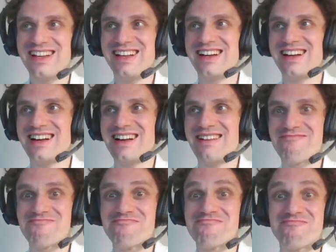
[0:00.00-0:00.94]

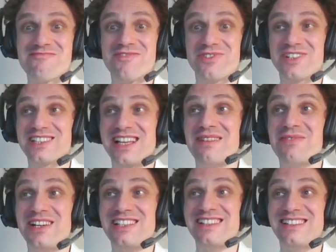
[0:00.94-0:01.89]
for some
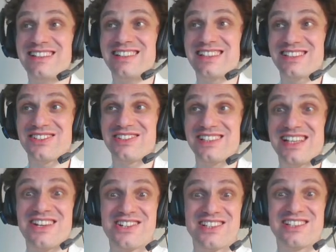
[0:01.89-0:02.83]
reason this
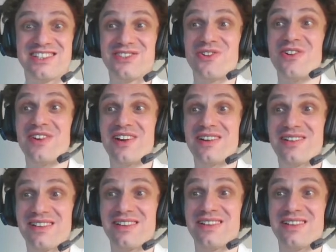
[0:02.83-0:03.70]
association is stronger.